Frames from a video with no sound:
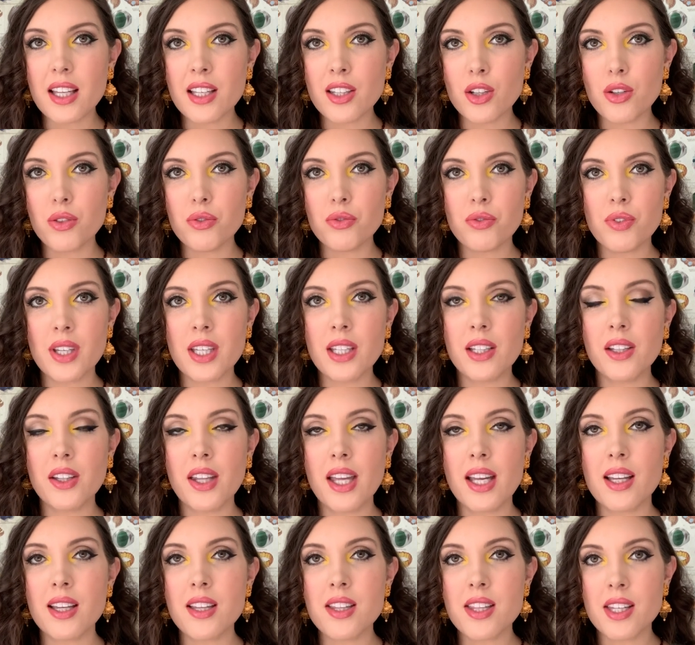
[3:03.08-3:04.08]
and you feel
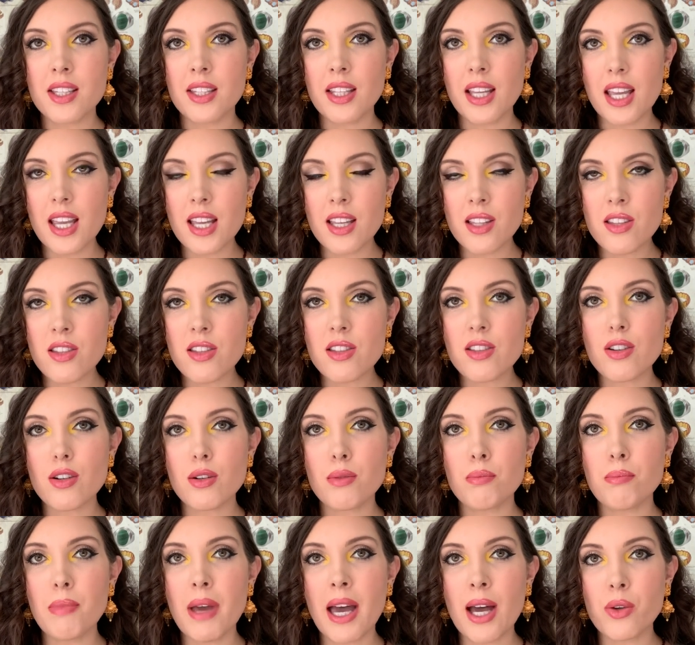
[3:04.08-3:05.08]
like it's an
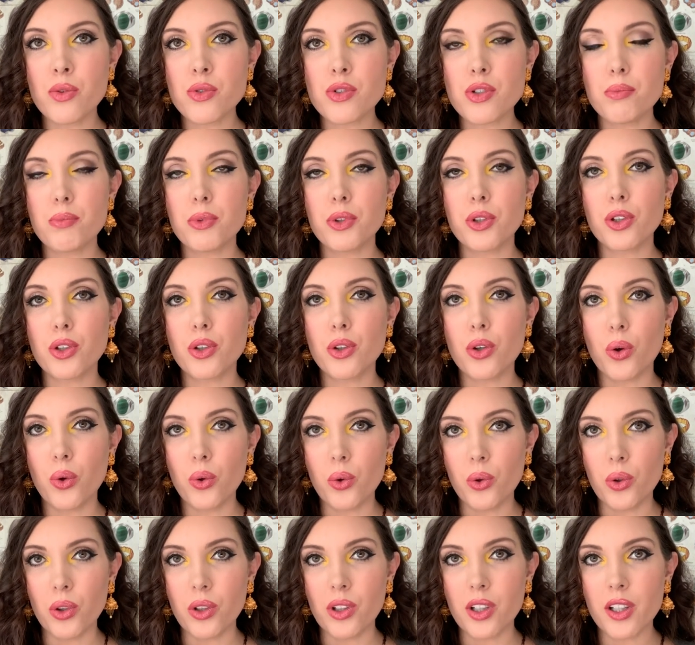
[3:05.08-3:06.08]
insurmountable
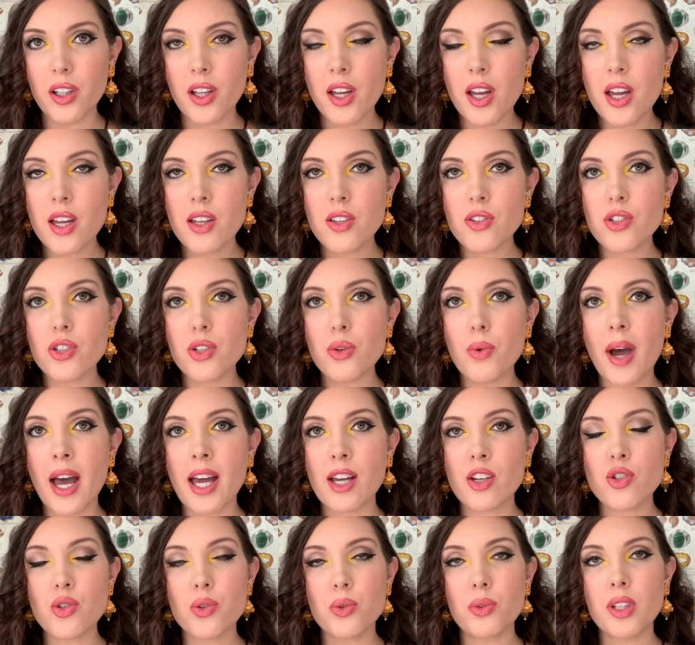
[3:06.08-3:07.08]
goal to
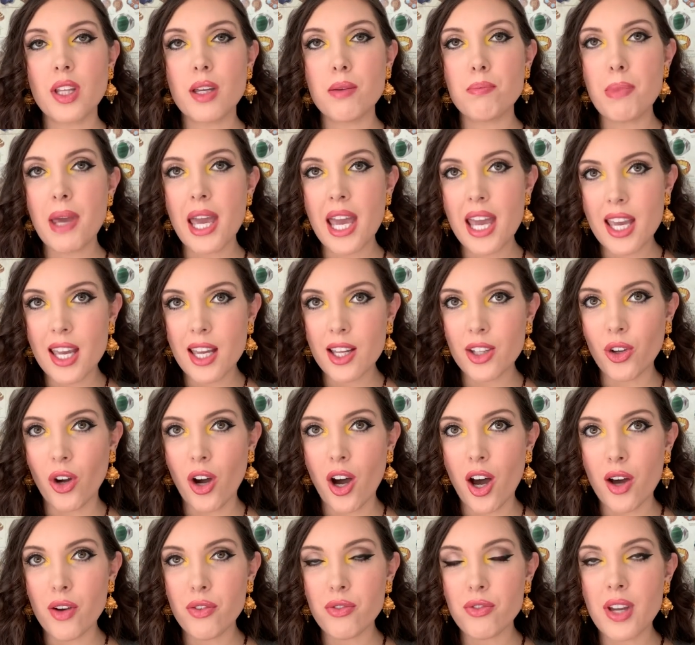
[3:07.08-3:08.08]
actually pay it
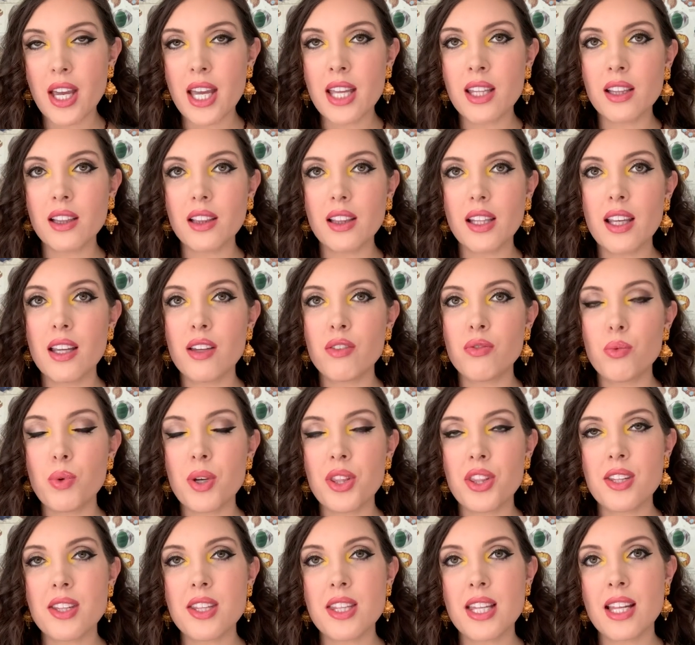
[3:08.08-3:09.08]
off and live
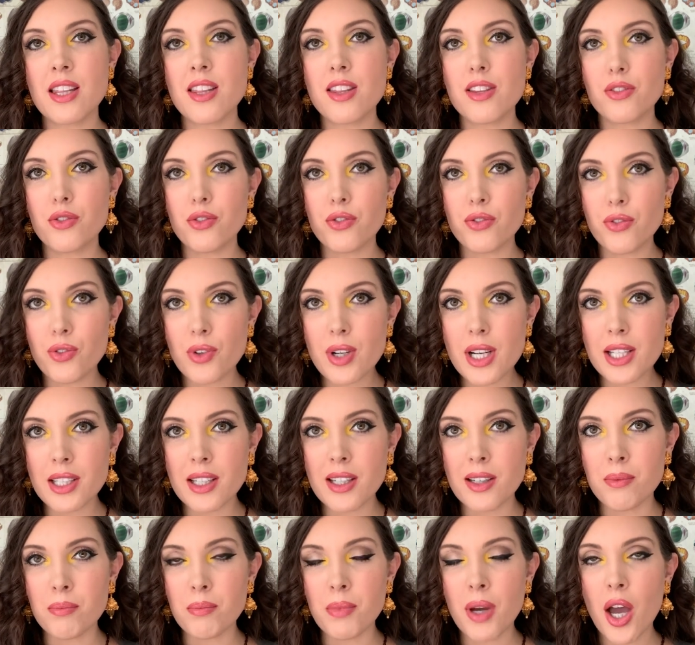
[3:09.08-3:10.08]
with a sense of
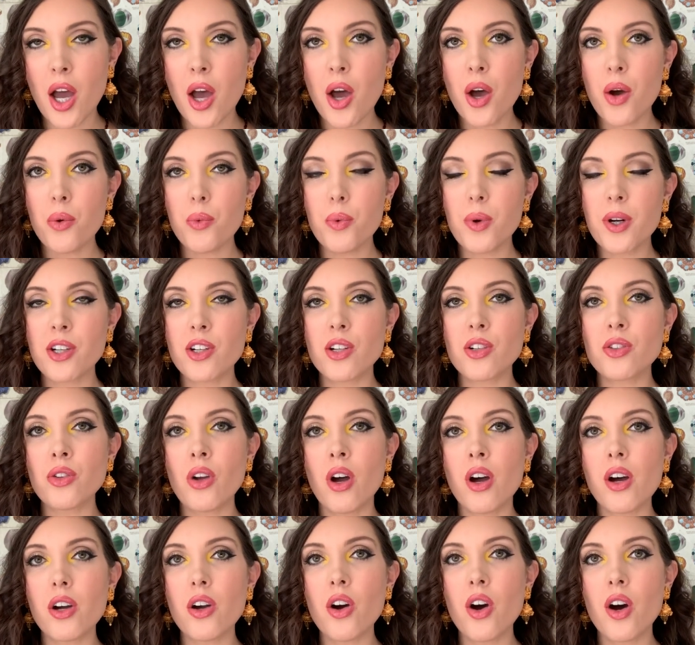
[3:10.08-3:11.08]
freedom, where you're
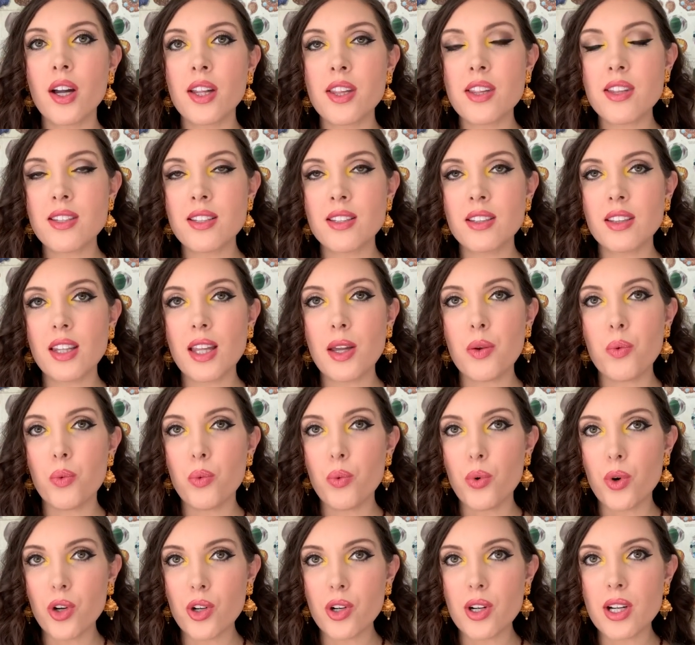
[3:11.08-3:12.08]
not constantly
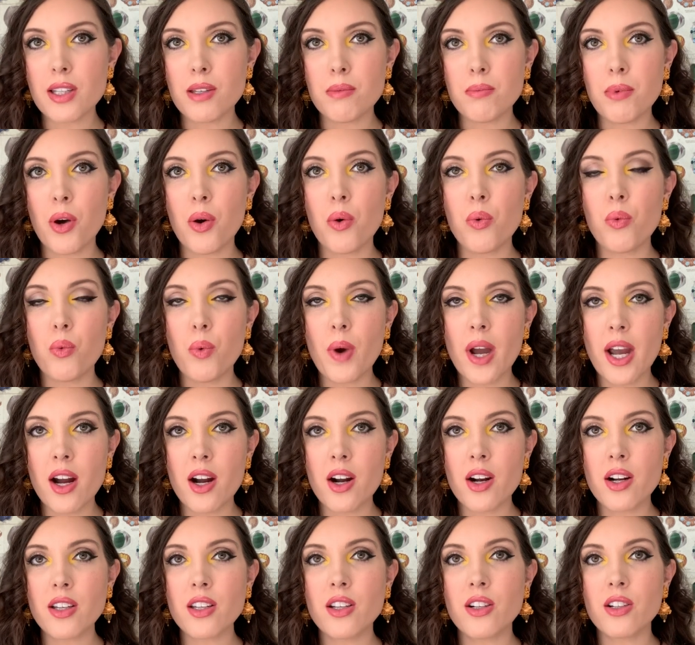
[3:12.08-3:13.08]
worried about
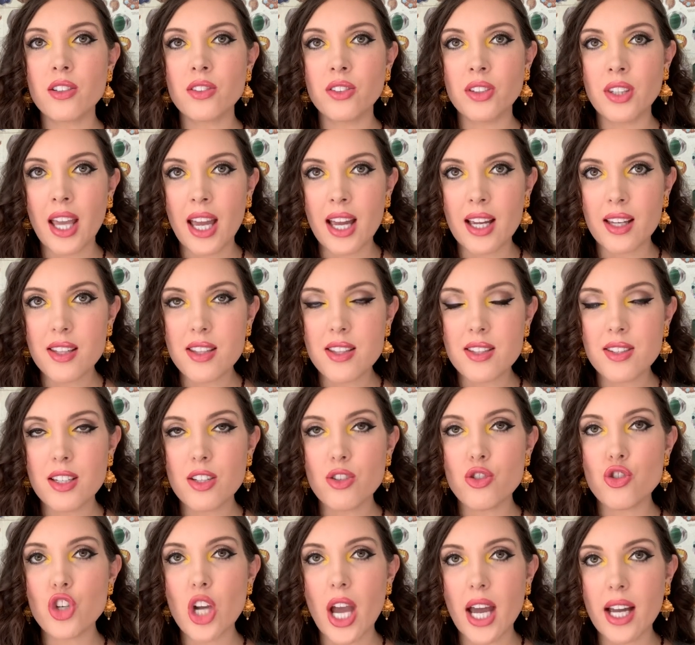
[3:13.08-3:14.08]
where your next
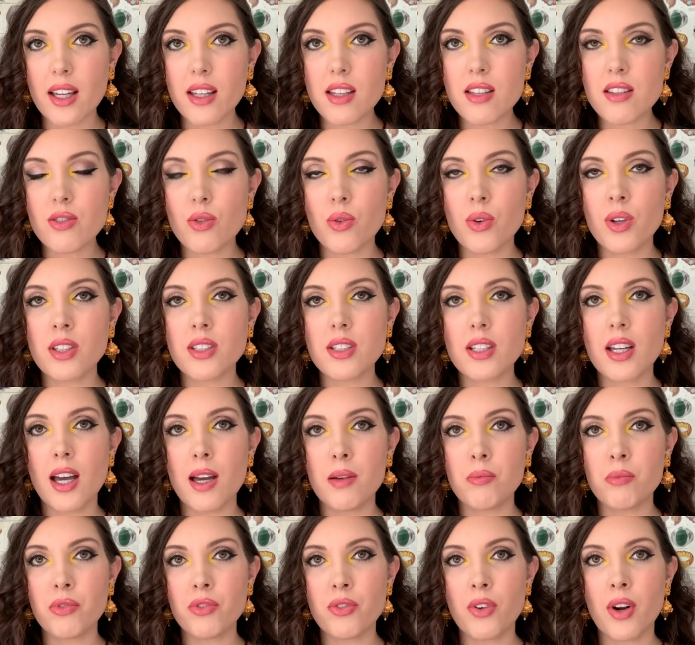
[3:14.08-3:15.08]
check is going to
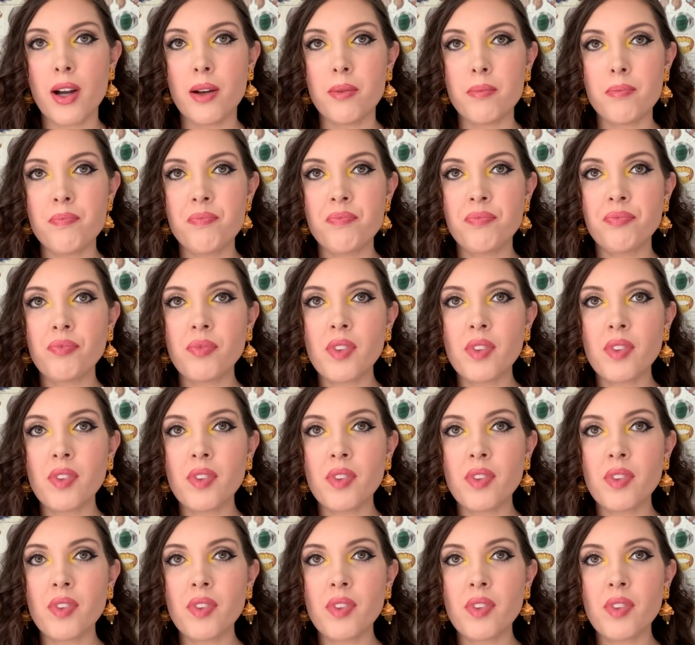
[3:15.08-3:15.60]
come from,